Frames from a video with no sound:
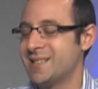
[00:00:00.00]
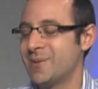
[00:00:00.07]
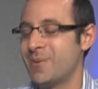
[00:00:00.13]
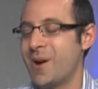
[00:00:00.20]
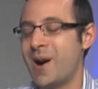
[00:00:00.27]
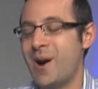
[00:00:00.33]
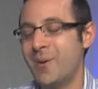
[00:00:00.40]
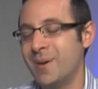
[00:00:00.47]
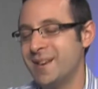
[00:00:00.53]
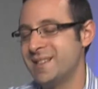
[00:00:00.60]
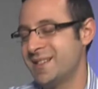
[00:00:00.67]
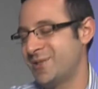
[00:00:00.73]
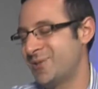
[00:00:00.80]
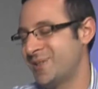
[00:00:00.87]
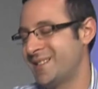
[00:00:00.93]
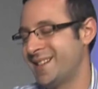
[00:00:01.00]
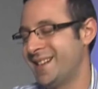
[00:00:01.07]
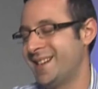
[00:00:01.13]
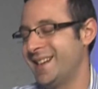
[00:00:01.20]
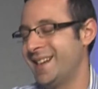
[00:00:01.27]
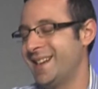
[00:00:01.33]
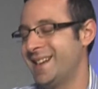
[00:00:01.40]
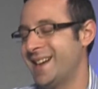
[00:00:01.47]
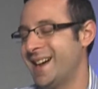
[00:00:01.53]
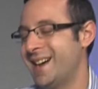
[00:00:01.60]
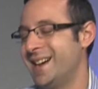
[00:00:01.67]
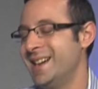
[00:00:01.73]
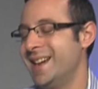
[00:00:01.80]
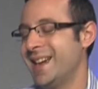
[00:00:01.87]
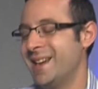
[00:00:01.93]
So we're always interested in
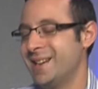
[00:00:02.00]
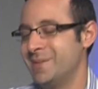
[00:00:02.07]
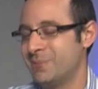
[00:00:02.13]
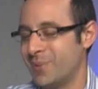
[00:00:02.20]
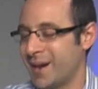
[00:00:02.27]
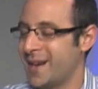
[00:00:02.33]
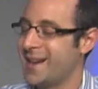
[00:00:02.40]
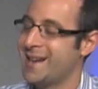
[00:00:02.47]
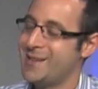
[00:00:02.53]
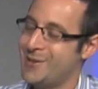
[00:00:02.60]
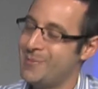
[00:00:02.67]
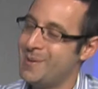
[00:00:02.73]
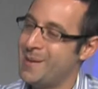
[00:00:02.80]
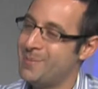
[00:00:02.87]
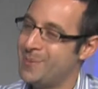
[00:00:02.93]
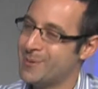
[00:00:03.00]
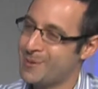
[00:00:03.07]
bringing in new people to